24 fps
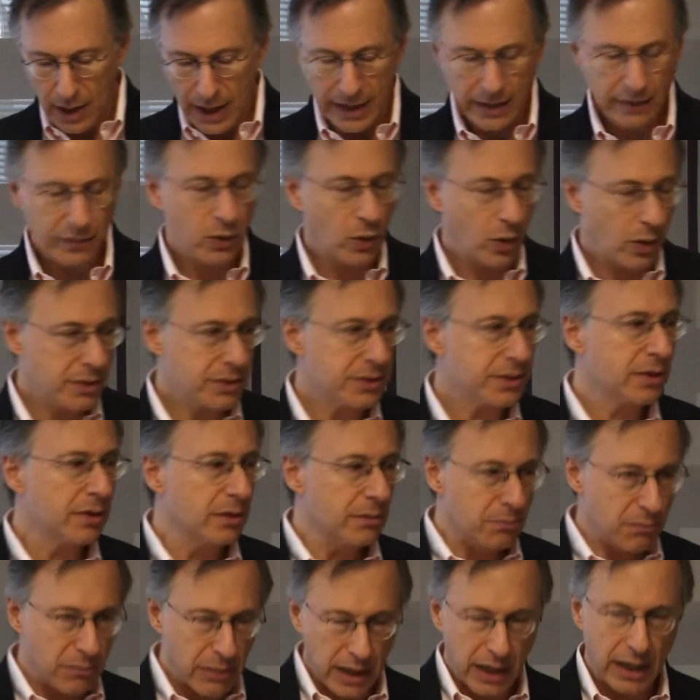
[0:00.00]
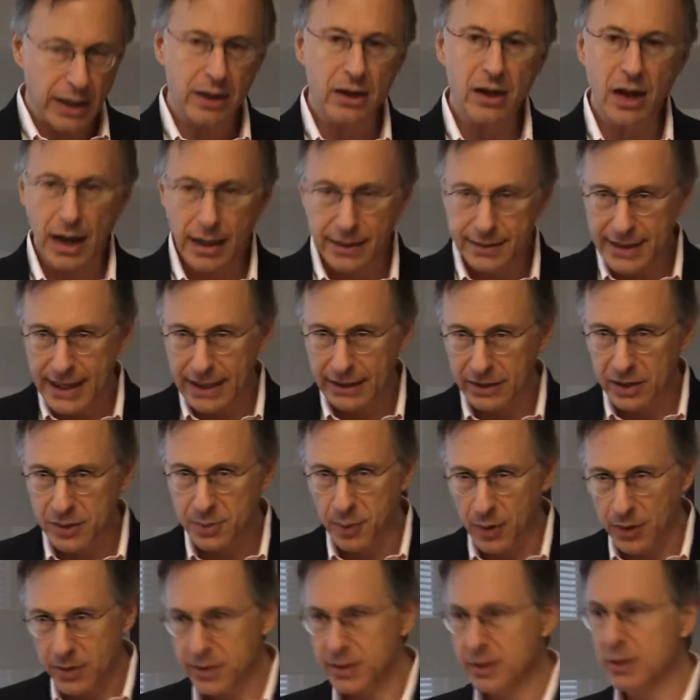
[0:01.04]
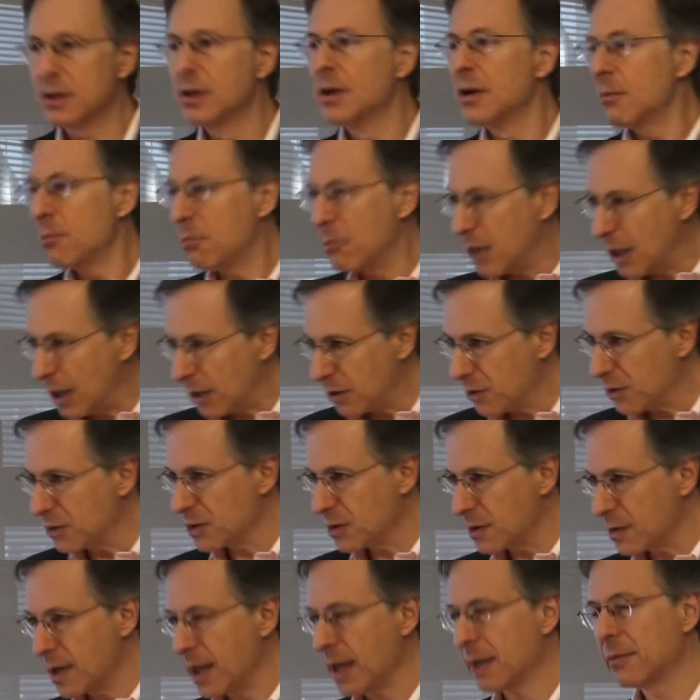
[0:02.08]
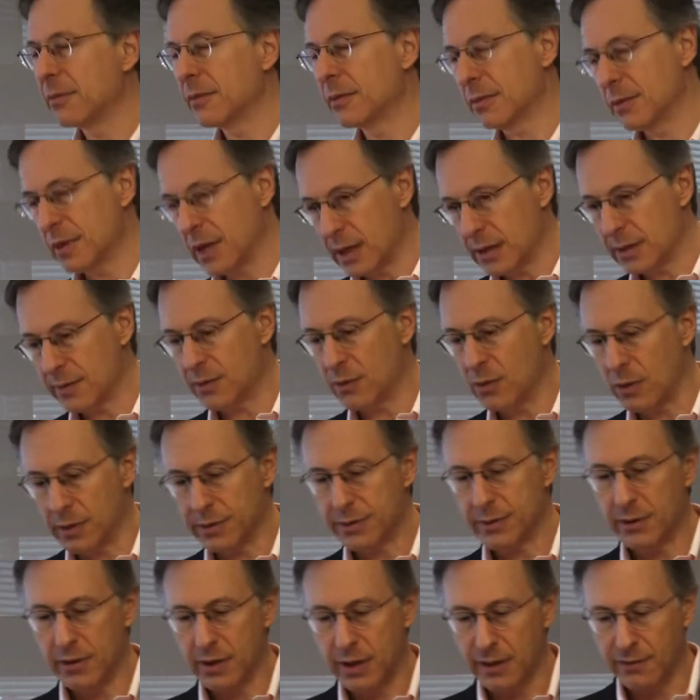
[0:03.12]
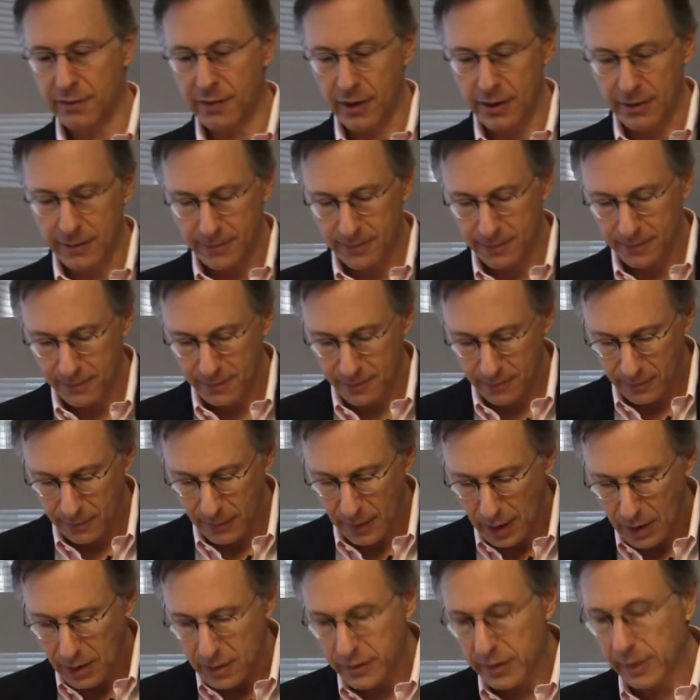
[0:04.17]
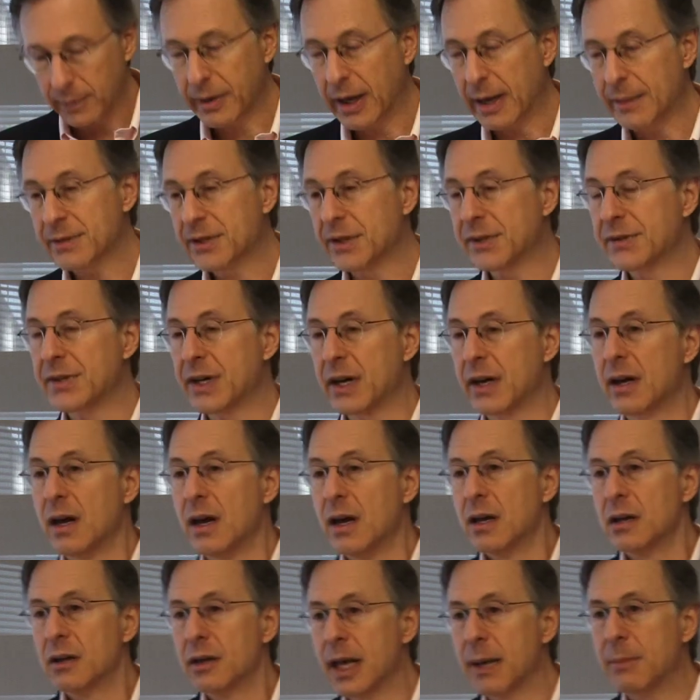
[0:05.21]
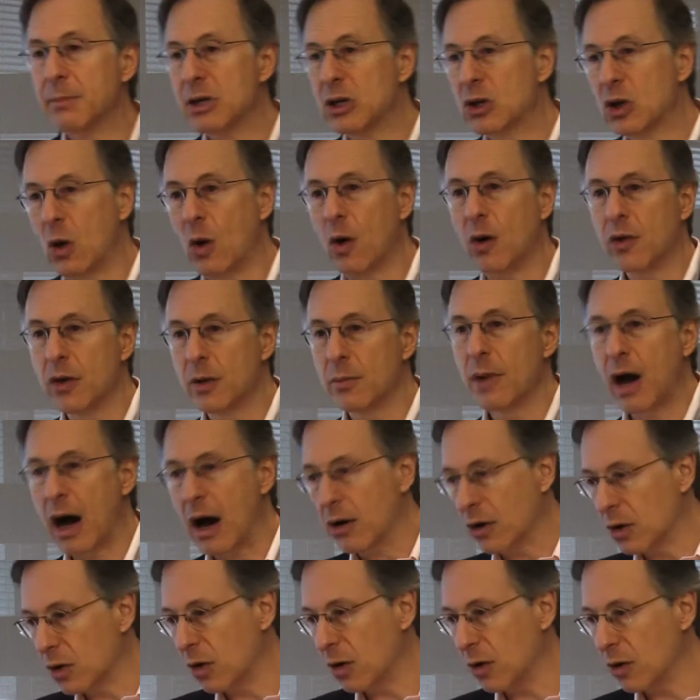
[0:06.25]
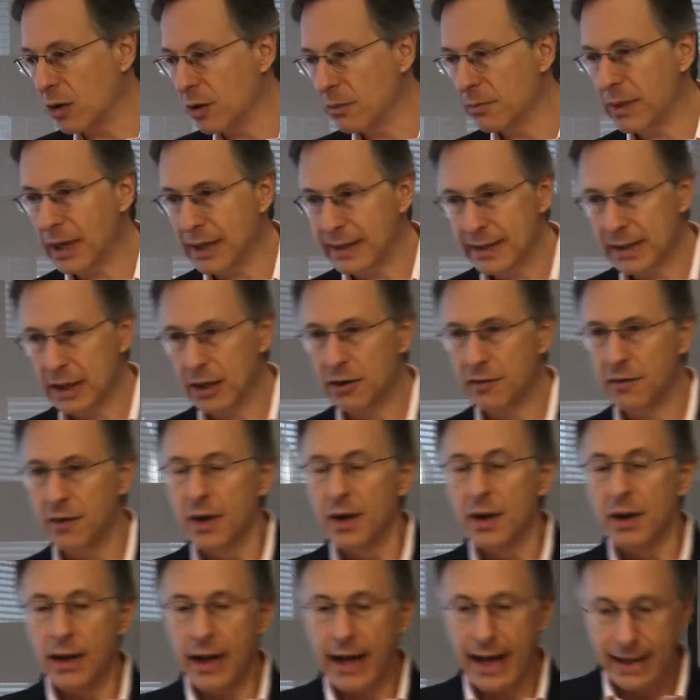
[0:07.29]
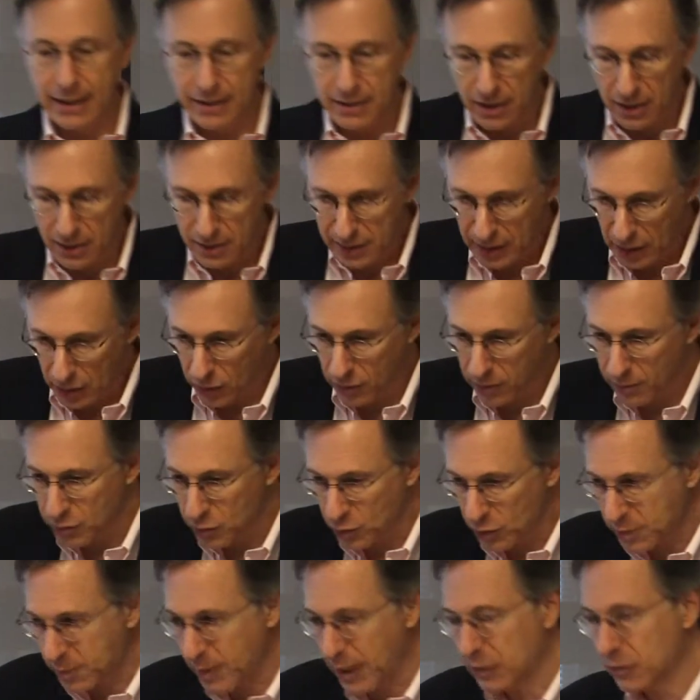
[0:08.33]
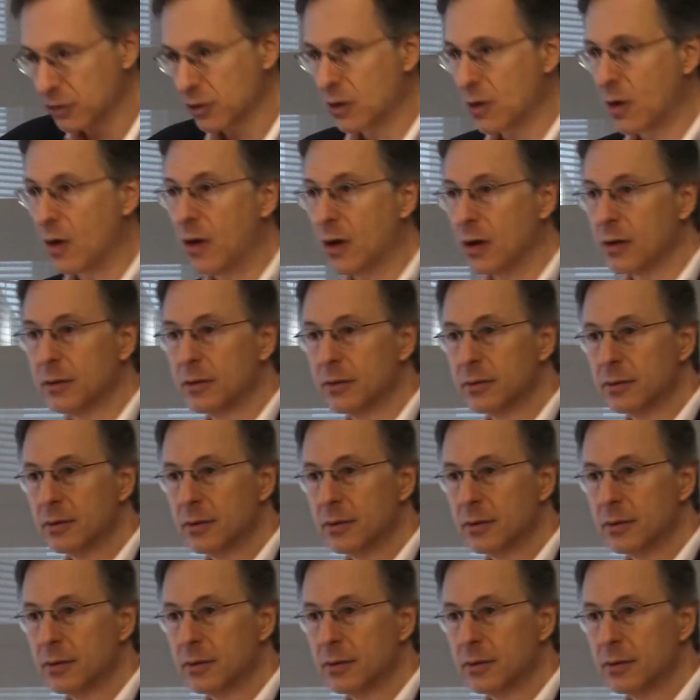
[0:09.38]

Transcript: And of course, may I contact this person? May I use your name? Yes, of course. Okay, fine. Sometimes they'll say, let me call them, I'll call them myself and tell them to expect your call.